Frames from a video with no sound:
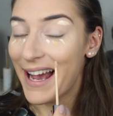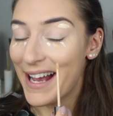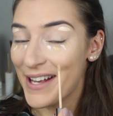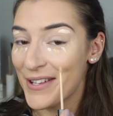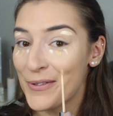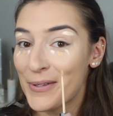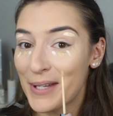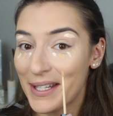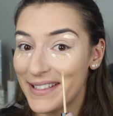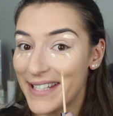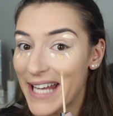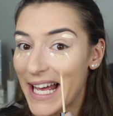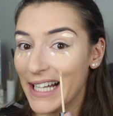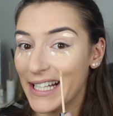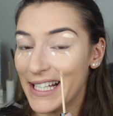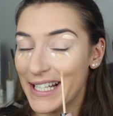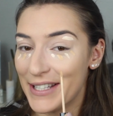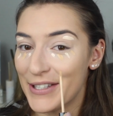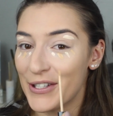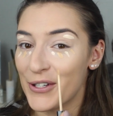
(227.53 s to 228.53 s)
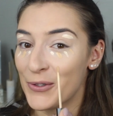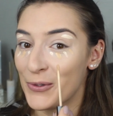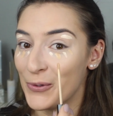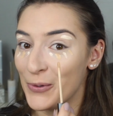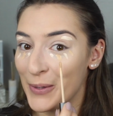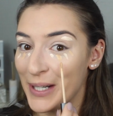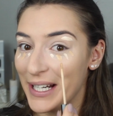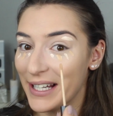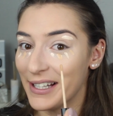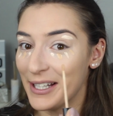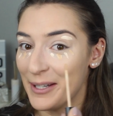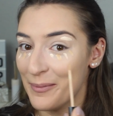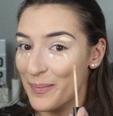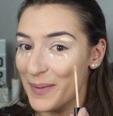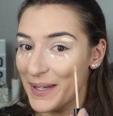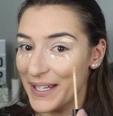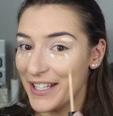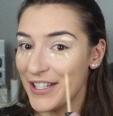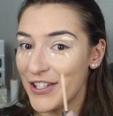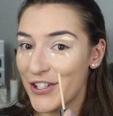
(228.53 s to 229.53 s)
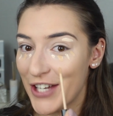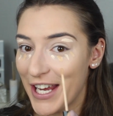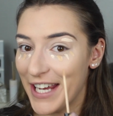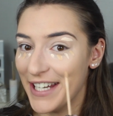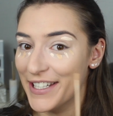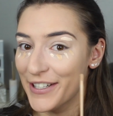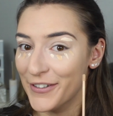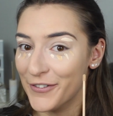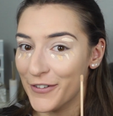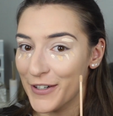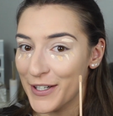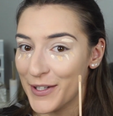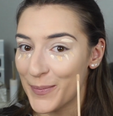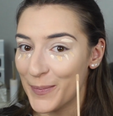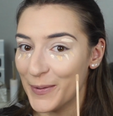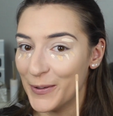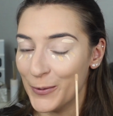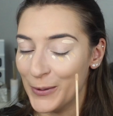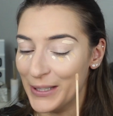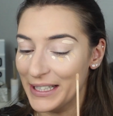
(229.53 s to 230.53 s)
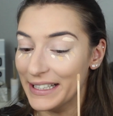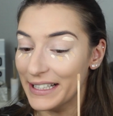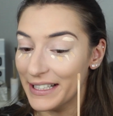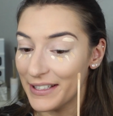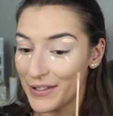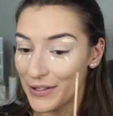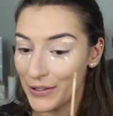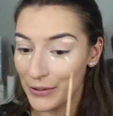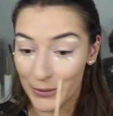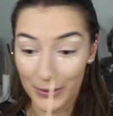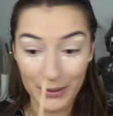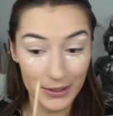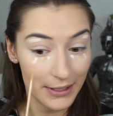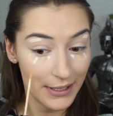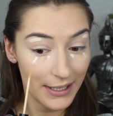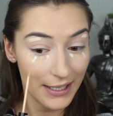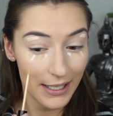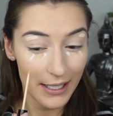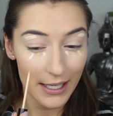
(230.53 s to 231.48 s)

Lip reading: As you can tell, it's a really big shade difference between these two.